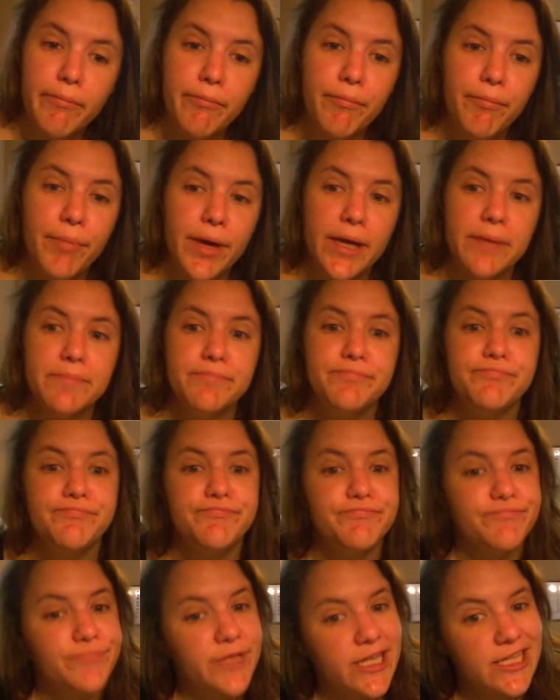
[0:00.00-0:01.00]
but
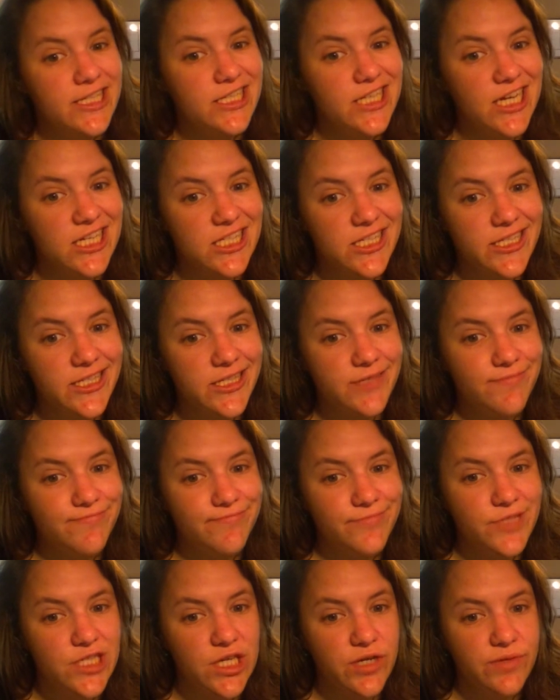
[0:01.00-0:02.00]
it's Texas,
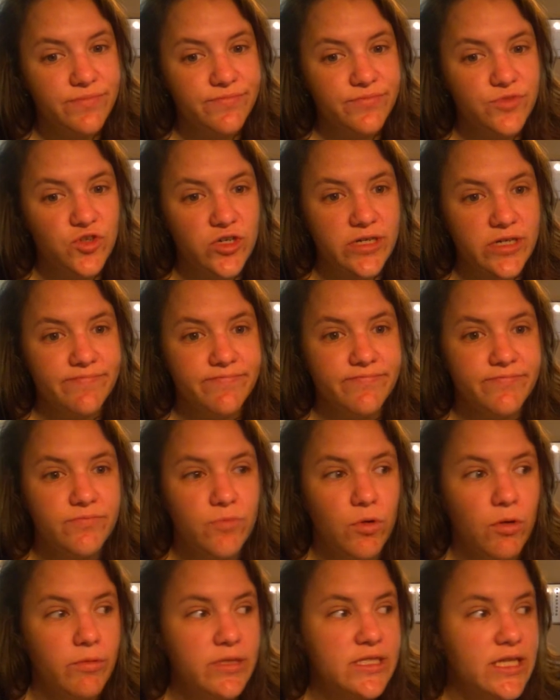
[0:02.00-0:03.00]
so sort of
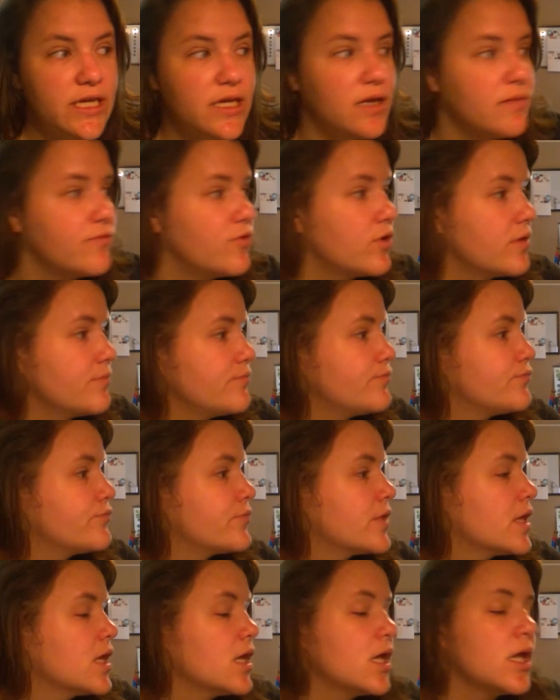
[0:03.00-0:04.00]
what we signed up for.
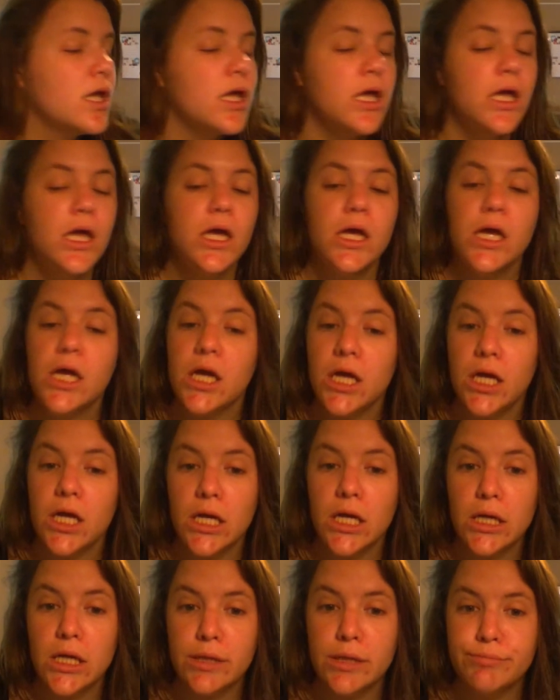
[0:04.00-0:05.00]

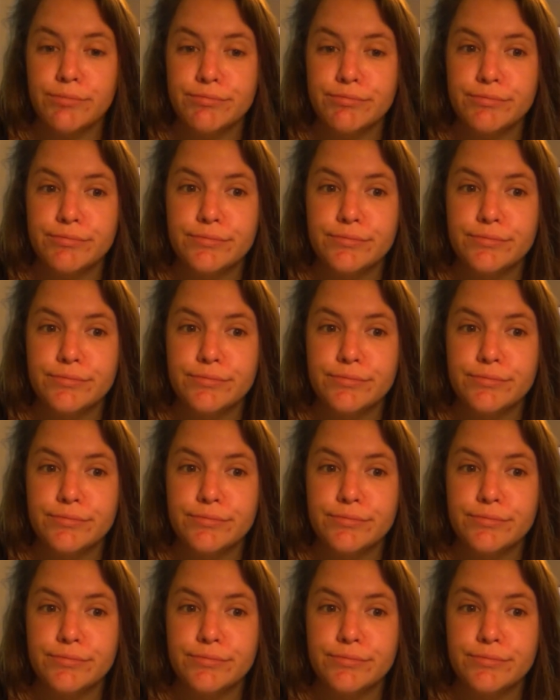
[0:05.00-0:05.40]
And